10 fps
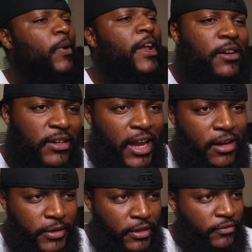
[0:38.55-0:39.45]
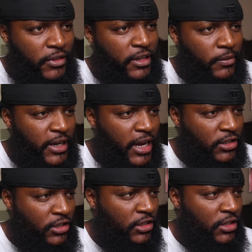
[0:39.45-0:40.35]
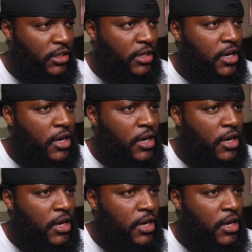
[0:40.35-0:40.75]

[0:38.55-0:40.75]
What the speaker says: We ain't no gang. We don't feel that with gangs and shit.